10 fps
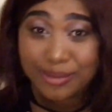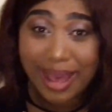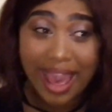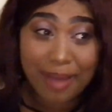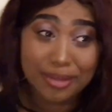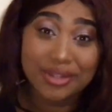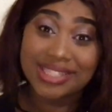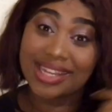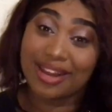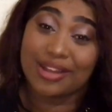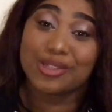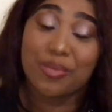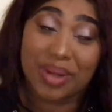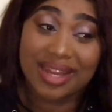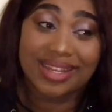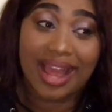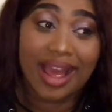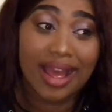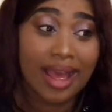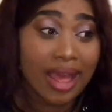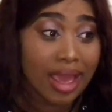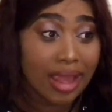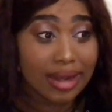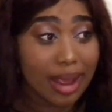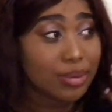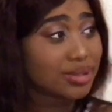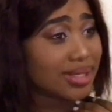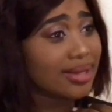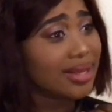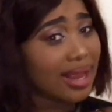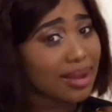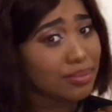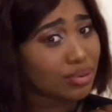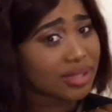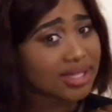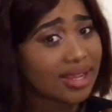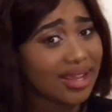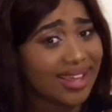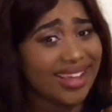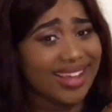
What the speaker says: was my app and tell her so bright that. I would tell her I'm busy.